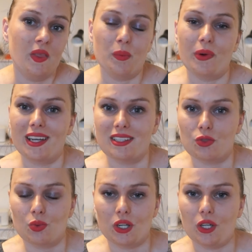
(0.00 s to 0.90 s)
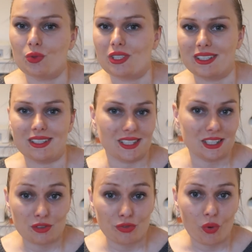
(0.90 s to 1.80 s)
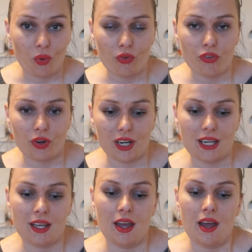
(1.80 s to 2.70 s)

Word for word: the price is 164 for it,